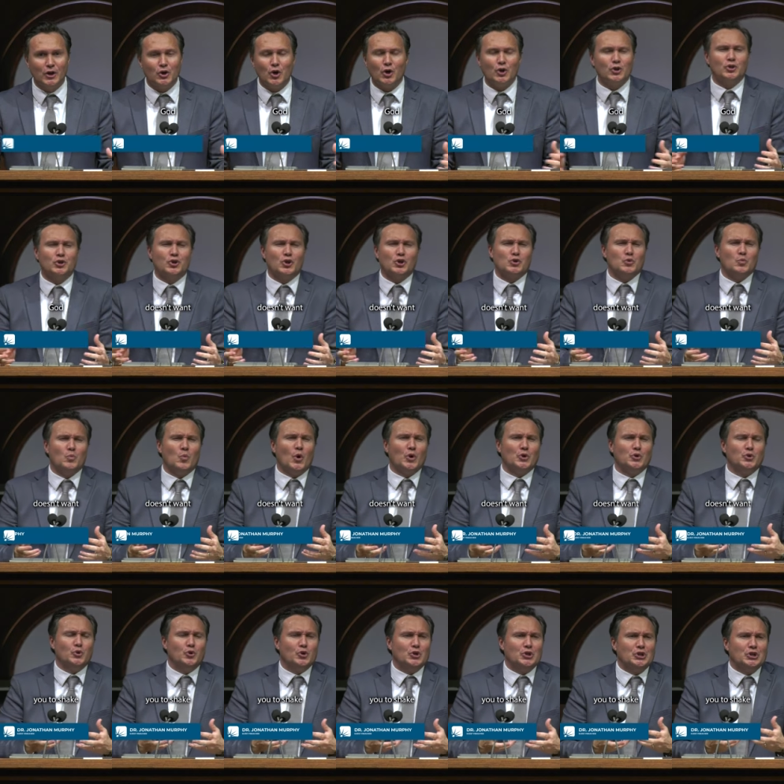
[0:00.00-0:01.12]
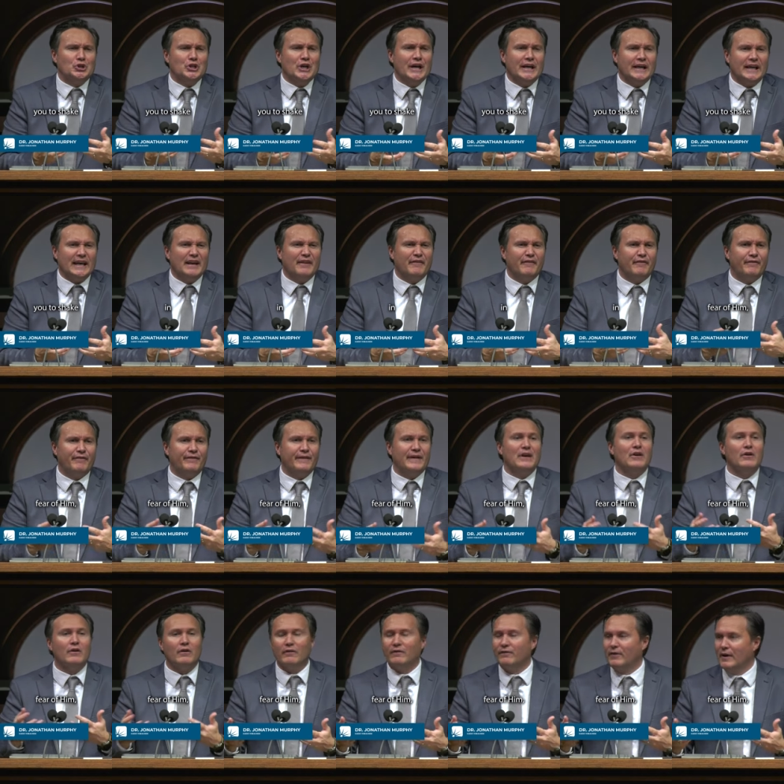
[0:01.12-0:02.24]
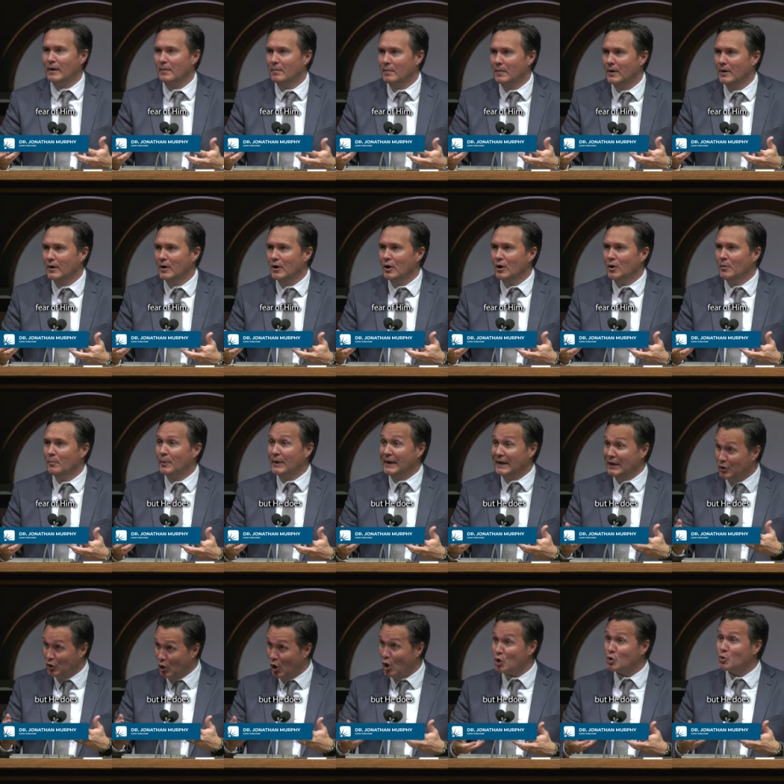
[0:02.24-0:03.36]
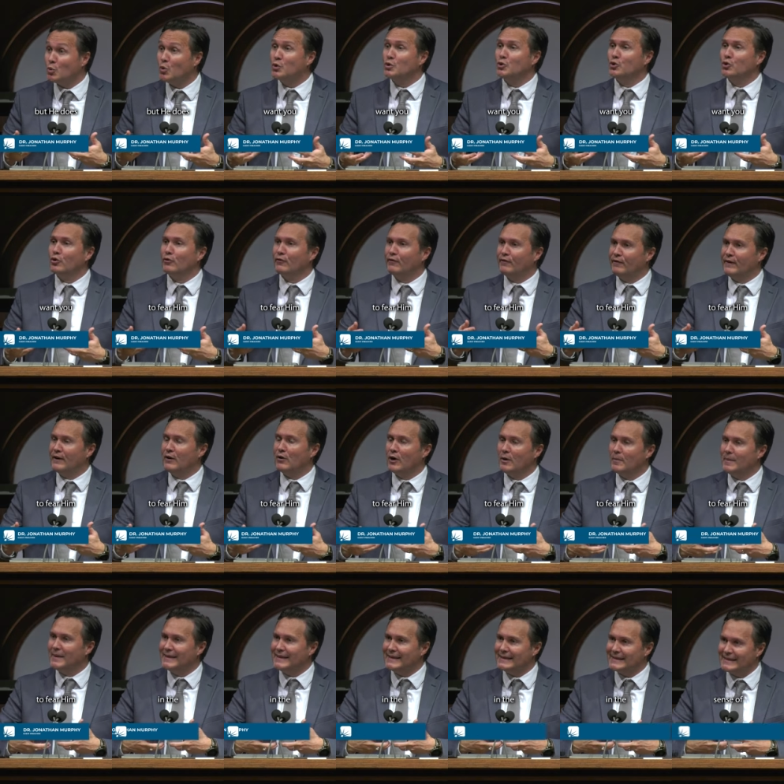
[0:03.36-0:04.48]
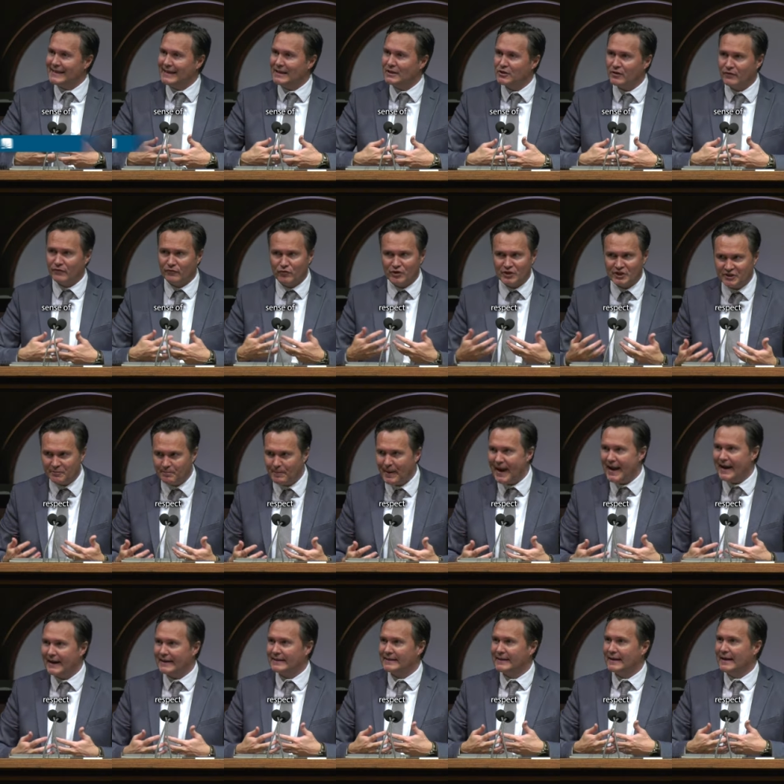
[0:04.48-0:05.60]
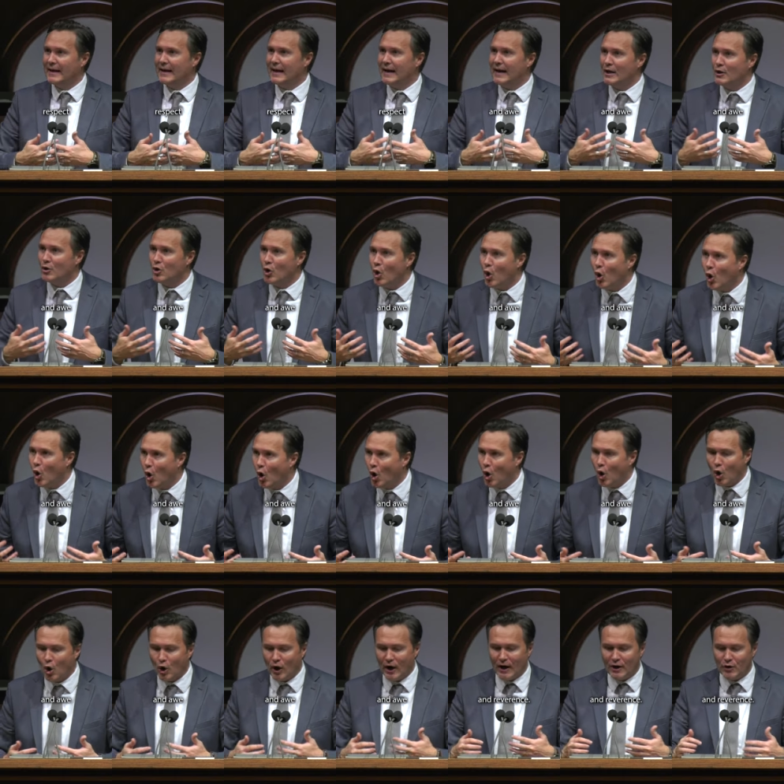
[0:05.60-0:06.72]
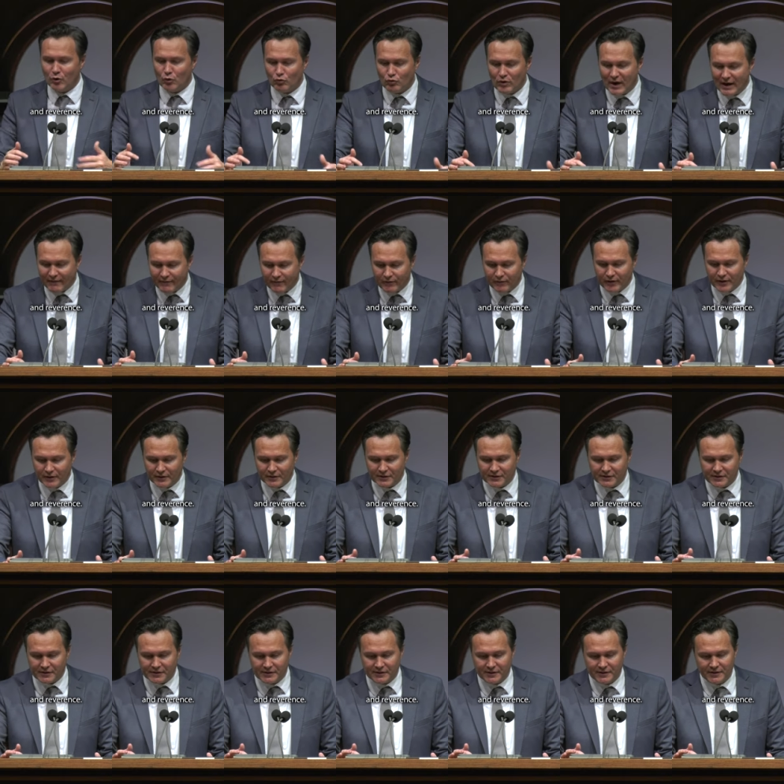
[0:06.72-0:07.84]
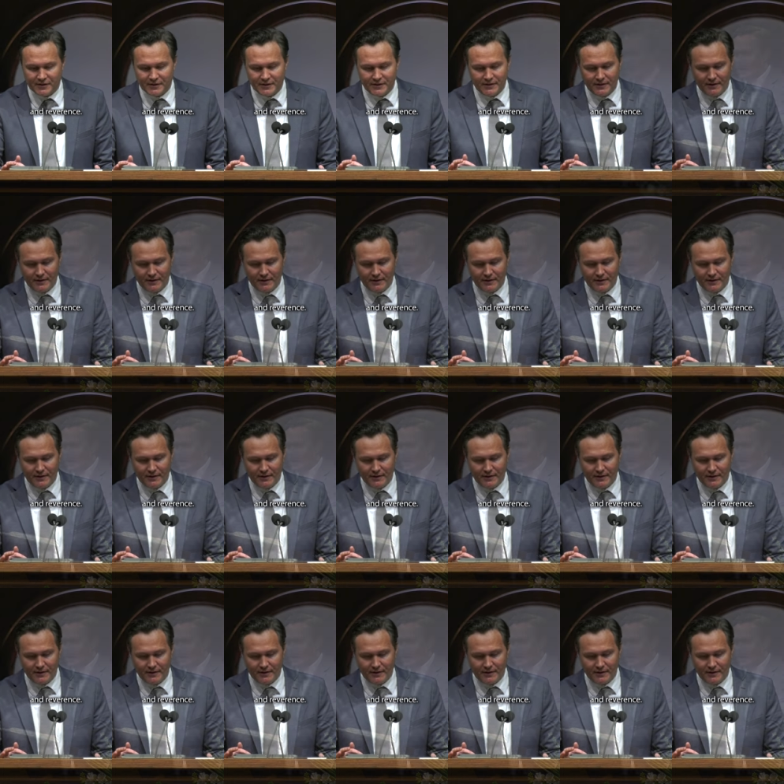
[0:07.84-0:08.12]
God doesn't want you to shake in fear of him, but he does want you to fear him in the sense of respect and awe and reverence.